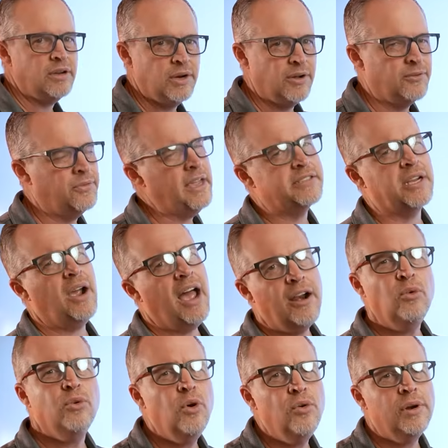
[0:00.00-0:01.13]
if they say, I
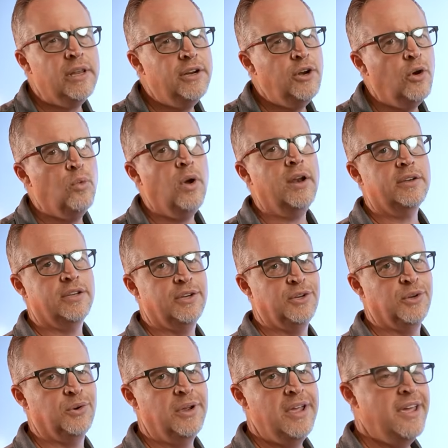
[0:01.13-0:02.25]
don't really know what to
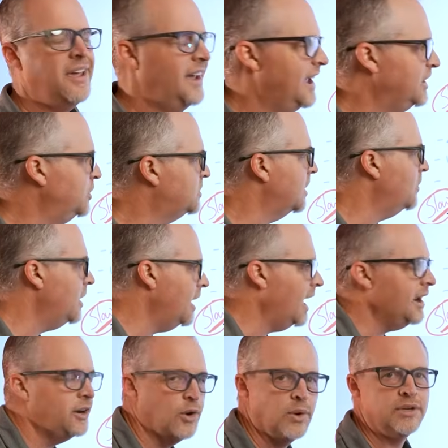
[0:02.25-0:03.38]
do, and you say, well,
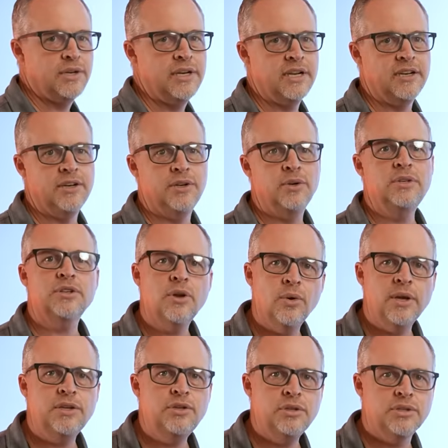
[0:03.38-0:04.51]
I know what you need to do. Just go
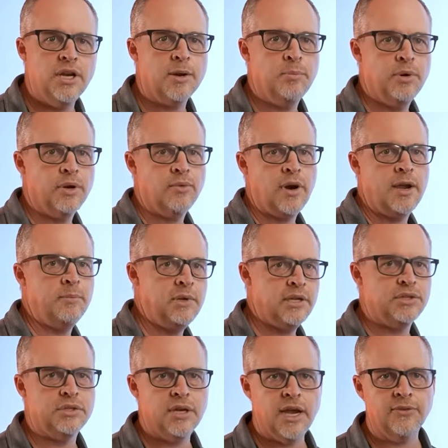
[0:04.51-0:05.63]
get your checkbook, write me a
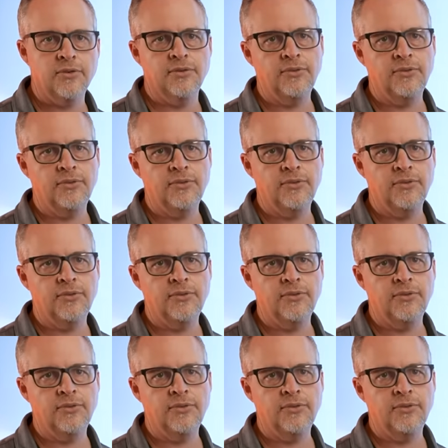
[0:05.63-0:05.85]
check for